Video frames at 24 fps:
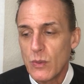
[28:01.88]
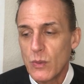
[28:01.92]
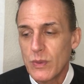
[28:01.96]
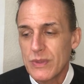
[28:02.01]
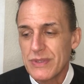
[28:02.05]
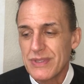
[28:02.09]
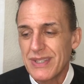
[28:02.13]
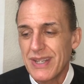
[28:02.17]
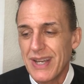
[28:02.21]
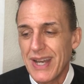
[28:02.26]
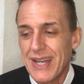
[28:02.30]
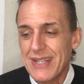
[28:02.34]

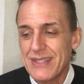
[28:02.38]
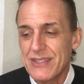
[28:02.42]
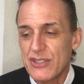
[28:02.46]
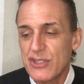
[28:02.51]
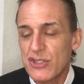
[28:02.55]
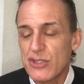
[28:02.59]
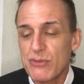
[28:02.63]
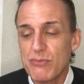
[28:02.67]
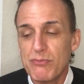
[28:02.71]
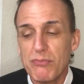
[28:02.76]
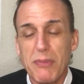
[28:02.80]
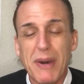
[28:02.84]
Was God
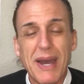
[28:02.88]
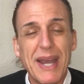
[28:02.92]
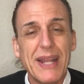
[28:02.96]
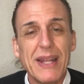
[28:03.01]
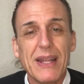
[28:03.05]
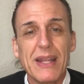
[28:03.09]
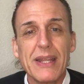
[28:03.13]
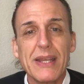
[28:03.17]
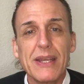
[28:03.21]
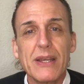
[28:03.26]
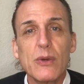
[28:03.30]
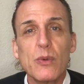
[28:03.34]

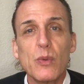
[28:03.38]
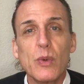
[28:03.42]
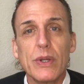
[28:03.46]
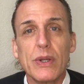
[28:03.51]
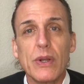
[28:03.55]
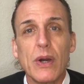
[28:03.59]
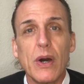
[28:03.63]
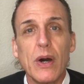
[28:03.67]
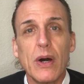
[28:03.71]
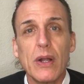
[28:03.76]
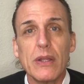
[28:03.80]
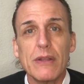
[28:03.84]
smiling when
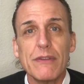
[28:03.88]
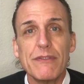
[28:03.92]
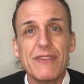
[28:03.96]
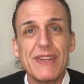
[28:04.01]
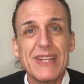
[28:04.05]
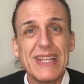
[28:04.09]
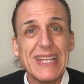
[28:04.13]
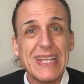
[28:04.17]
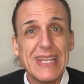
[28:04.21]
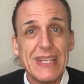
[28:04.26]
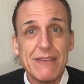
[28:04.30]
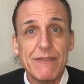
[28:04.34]
all of
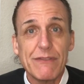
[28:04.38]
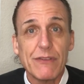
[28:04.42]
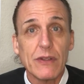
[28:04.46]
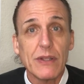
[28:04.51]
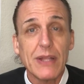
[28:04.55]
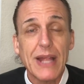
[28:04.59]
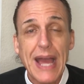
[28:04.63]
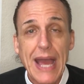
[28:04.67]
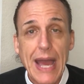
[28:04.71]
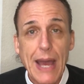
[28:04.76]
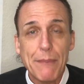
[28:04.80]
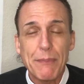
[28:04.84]
the
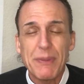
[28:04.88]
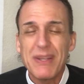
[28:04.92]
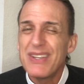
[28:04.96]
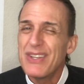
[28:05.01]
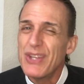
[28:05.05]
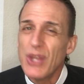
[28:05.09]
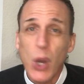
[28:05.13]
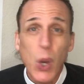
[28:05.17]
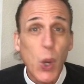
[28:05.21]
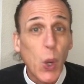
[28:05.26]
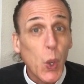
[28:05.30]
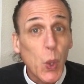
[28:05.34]
evil
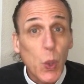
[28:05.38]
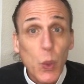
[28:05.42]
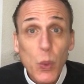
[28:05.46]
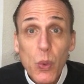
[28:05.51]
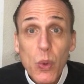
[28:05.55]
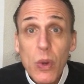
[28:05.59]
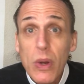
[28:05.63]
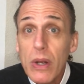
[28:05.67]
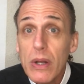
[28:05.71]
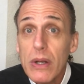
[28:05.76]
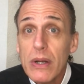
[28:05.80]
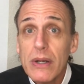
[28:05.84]
happened? No.